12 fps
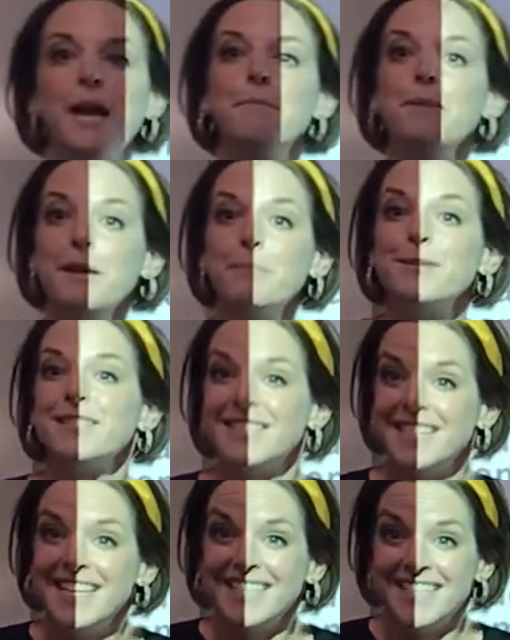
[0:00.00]
People's
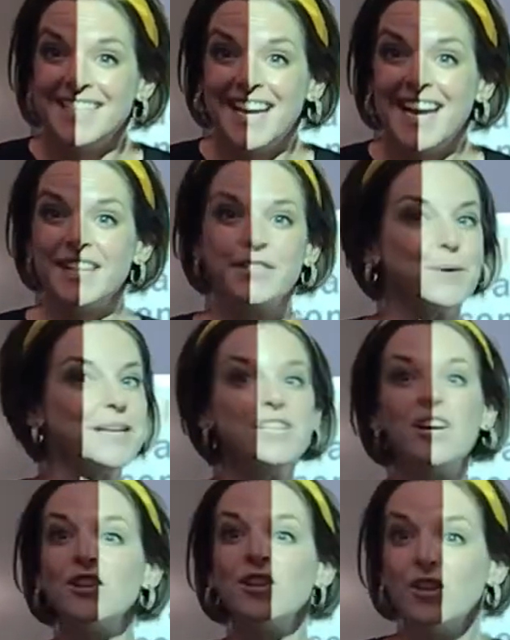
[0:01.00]
day-to-day is going
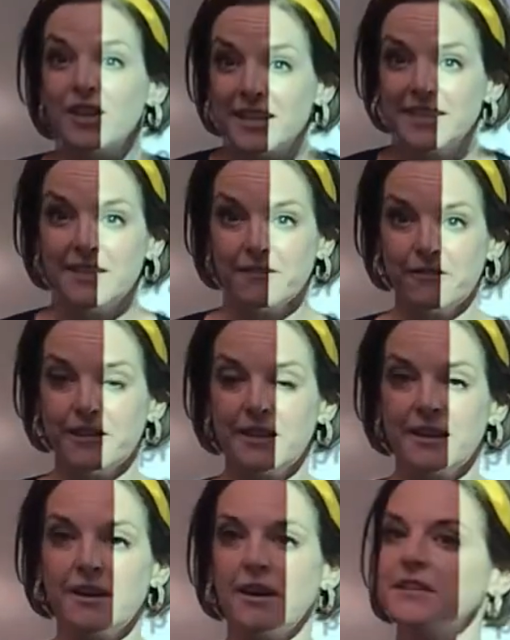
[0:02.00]
to look different
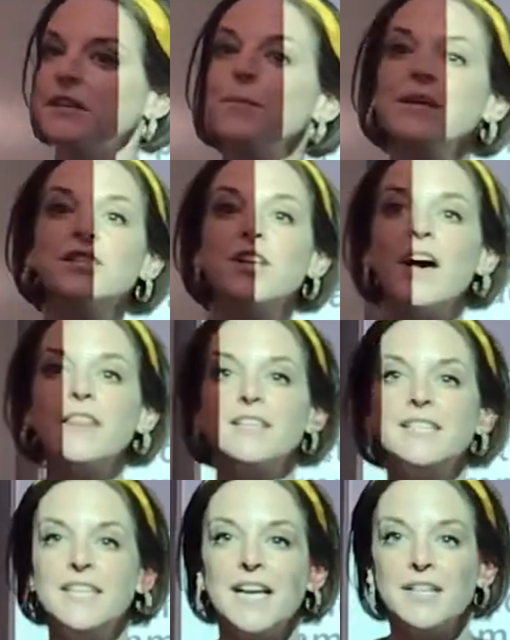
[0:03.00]
than ours. And we saw
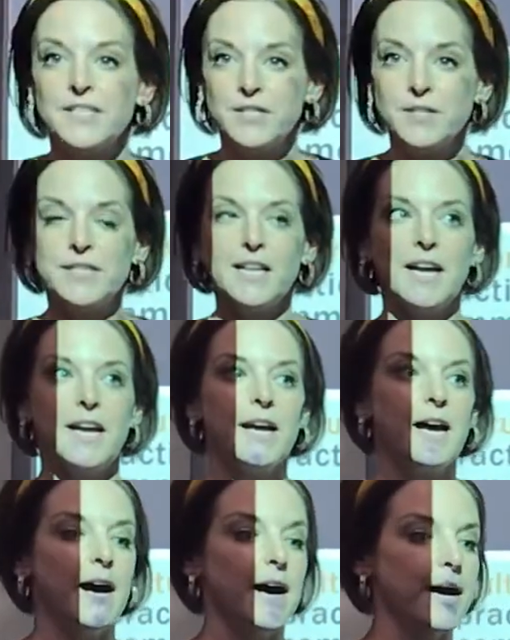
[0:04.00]
this
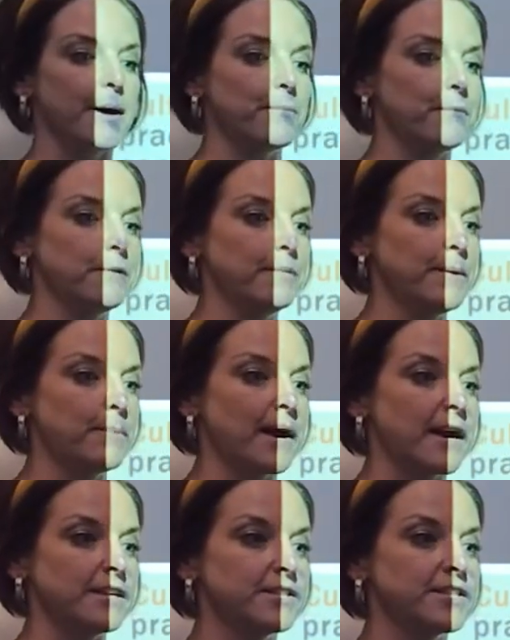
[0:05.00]
yesterday when we
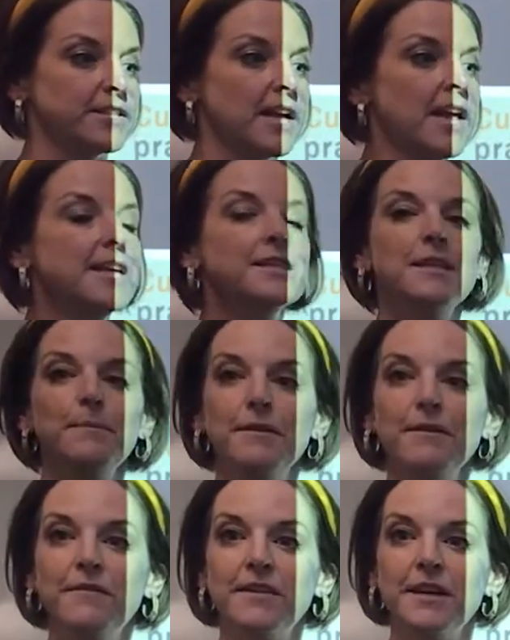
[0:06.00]
watched some
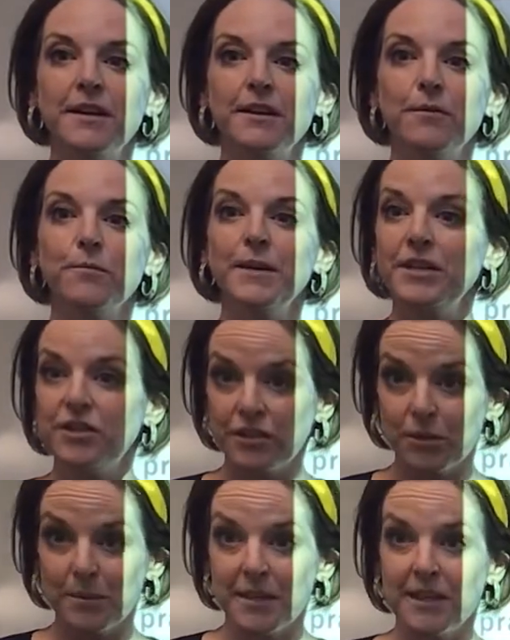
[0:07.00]
of the regions
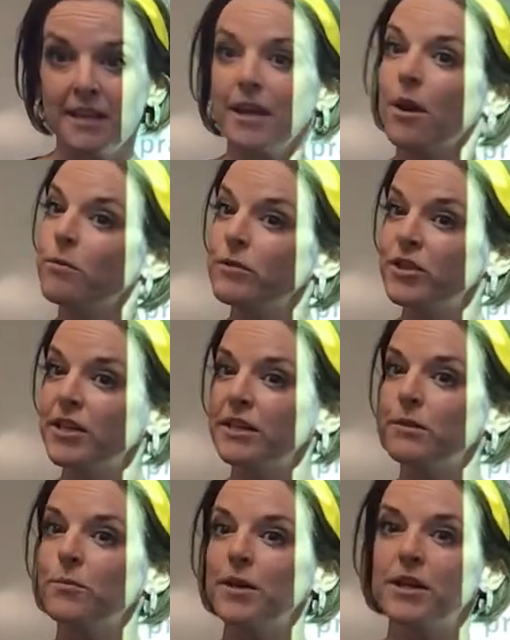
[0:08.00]
within the ocean with